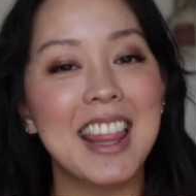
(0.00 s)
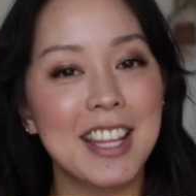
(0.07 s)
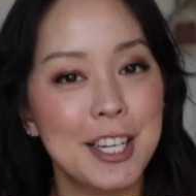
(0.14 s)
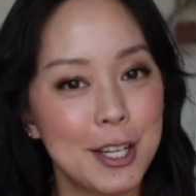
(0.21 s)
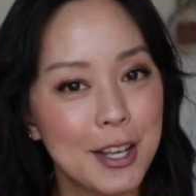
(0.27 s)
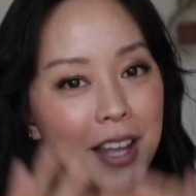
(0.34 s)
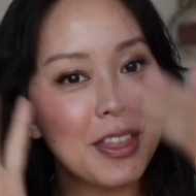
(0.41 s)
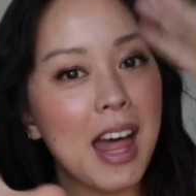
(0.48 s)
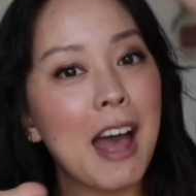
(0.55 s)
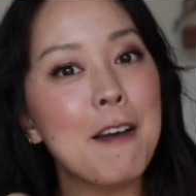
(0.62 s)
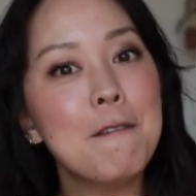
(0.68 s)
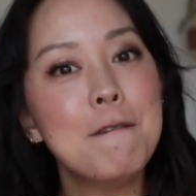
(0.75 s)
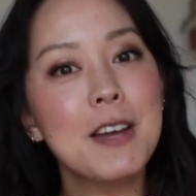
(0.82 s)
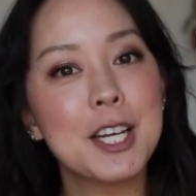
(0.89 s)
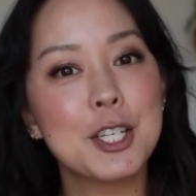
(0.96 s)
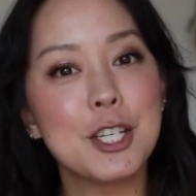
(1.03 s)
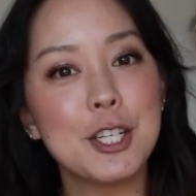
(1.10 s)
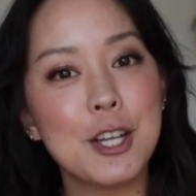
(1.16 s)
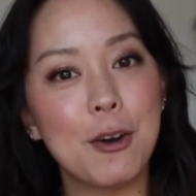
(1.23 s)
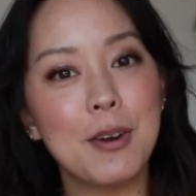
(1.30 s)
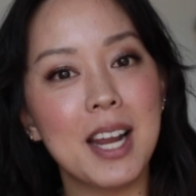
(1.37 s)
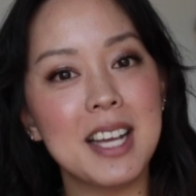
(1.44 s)
and then you get that
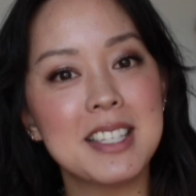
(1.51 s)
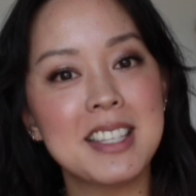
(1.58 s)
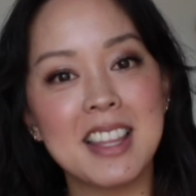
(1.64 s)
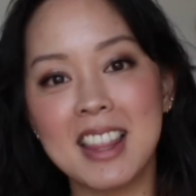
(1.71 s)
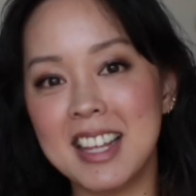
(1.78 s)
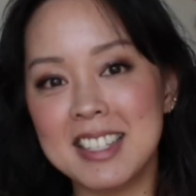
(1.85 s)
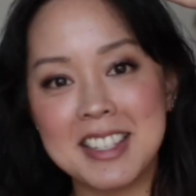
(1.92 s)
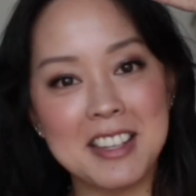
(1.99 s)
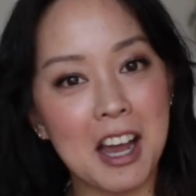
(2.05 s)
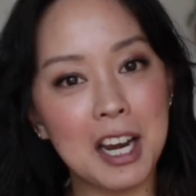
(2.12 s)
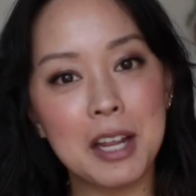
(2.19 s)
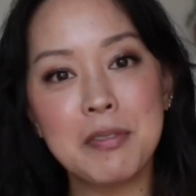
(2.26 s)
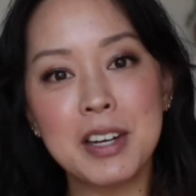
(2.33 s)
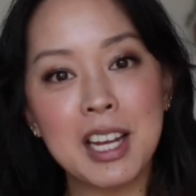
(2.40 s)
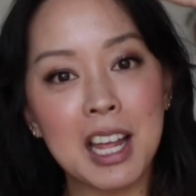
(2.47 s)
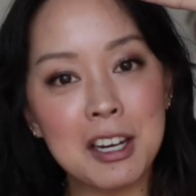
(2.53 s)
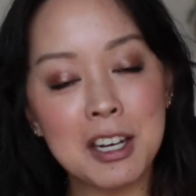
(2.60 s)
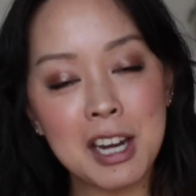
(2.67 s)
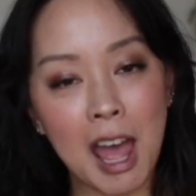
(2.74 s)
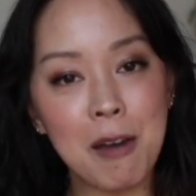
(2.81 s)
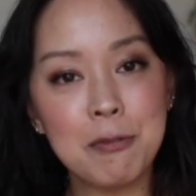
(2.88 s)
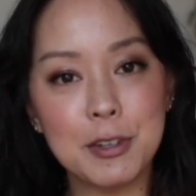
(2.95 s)
eviction notice that's not even in
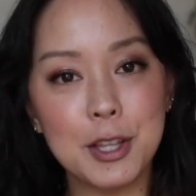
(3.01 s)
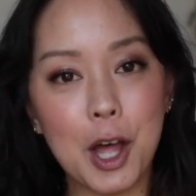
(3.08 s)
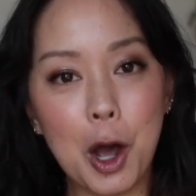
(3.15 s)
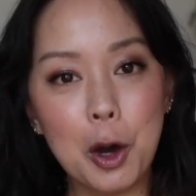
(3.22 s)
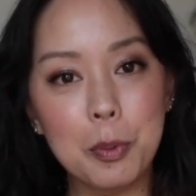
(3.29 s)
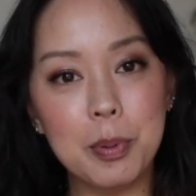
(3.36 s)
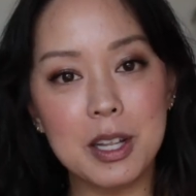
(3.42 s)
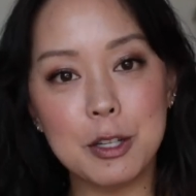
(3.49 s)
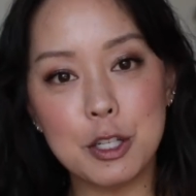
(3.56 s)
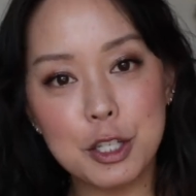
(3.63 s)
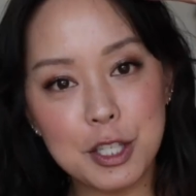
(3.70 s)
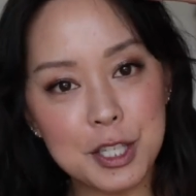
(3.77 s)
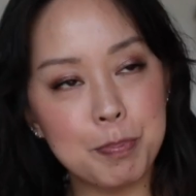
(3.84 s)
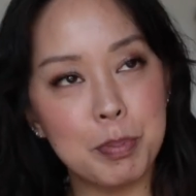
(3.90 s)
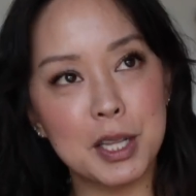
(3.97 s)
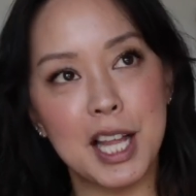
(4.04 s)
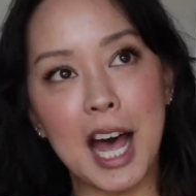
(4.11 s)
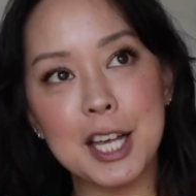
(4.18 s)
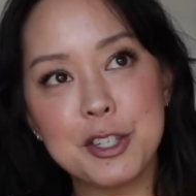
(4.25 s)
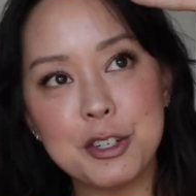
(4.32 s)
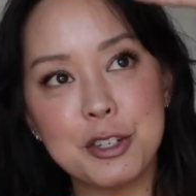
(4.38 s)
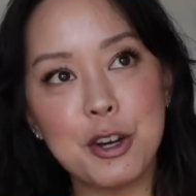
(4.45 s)
an envelope, it's
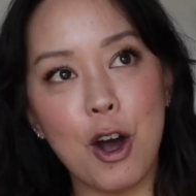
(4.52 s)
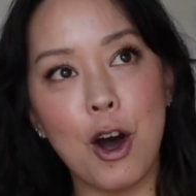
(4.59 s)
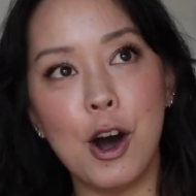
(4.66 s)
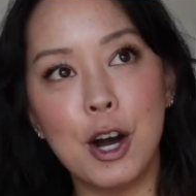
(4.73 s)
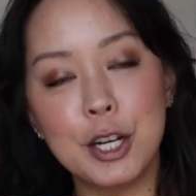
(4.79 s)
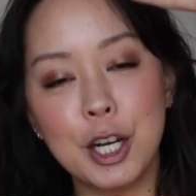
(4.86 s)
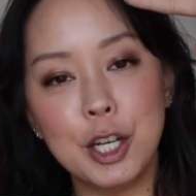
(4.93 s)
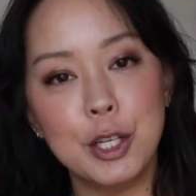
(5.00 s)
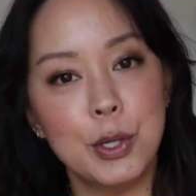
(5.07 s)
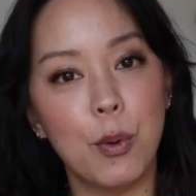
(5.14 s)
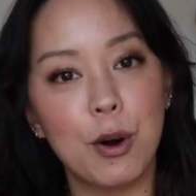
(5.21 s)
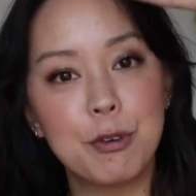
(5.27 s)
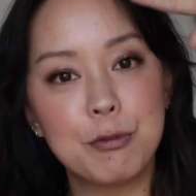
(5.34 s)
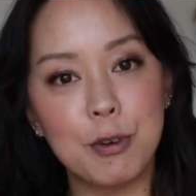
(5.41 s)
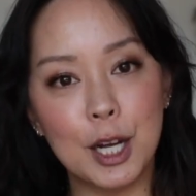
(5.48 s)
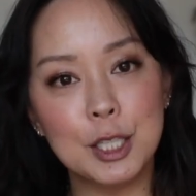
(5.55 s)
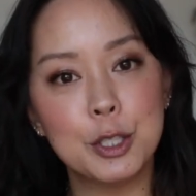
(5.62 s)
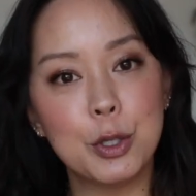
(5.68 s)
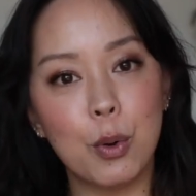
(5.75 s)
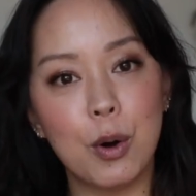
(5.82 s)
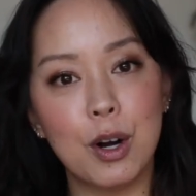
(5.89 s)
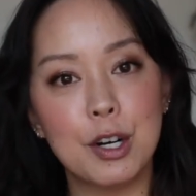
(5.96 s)
plastered on your front
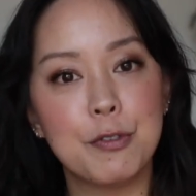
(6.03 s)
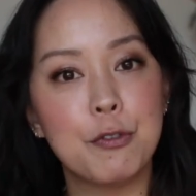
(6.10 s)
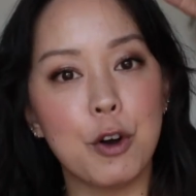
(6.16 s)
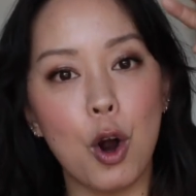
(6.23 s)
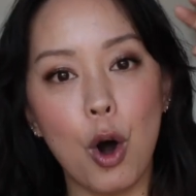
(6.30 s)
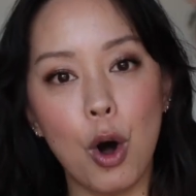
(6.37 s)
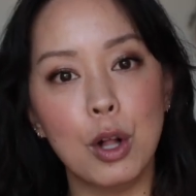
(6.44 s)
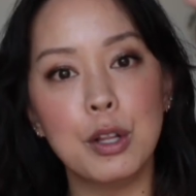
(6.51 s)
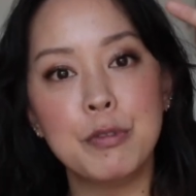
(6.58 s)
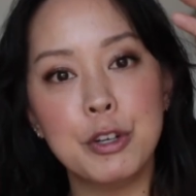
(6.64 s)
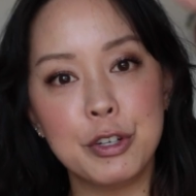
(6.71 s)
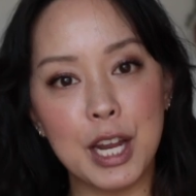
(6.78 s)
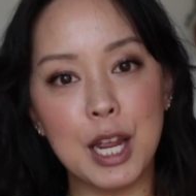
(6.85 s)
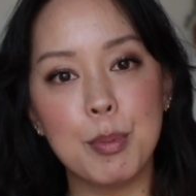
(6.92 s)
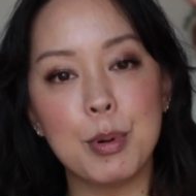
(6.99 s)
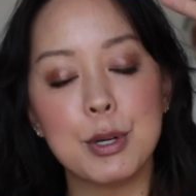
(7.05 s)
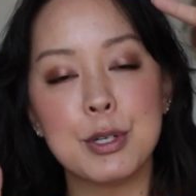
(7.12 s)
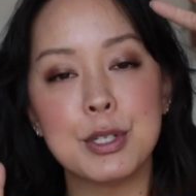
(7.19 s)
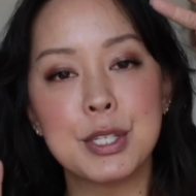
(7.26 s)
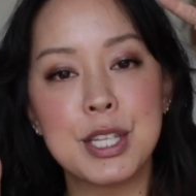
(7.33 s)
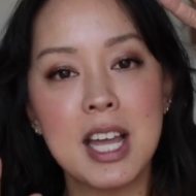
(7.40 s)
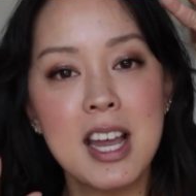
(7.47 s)
door for all of your
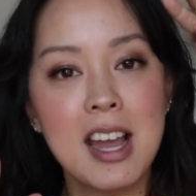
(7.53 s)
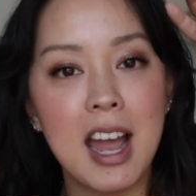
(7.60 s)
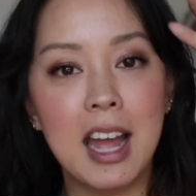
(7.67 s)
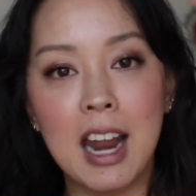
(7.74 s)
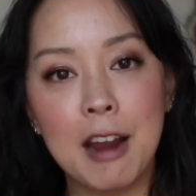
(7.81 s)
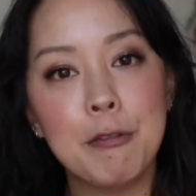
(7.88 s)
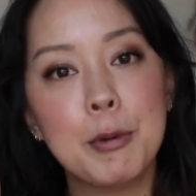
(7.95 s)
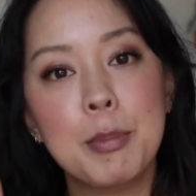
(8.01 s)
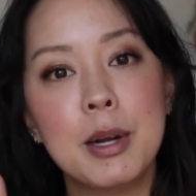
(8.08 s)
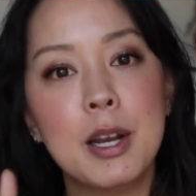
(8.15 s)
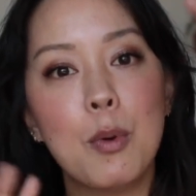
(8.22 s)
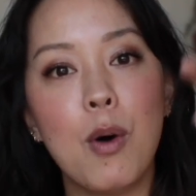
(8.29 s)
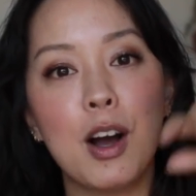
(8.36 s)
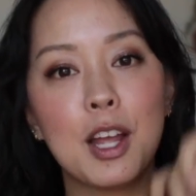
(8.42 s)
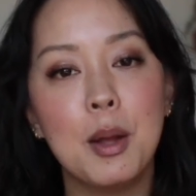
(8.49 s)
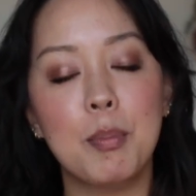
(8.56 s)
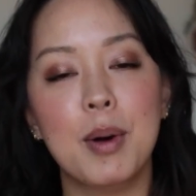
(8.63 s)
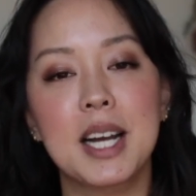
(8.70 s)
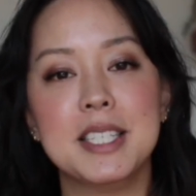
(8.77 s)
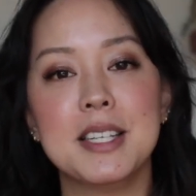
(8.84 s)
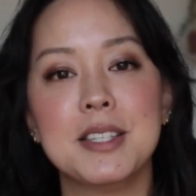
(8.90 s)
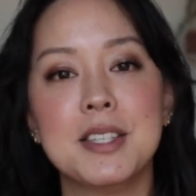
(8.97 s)
neighbors and everybody walking
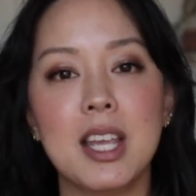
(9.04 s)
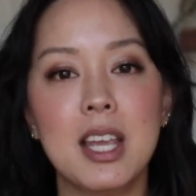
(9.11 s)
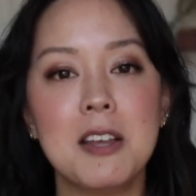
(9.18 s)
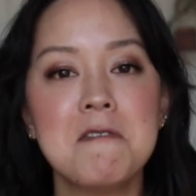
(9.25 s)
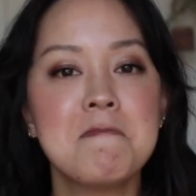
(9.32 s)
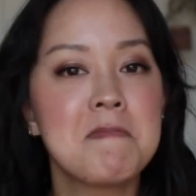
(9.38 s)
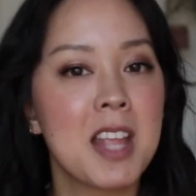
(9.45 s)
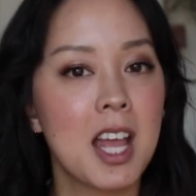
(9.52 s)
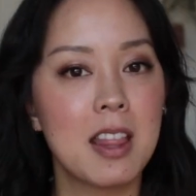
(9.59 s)
by to see.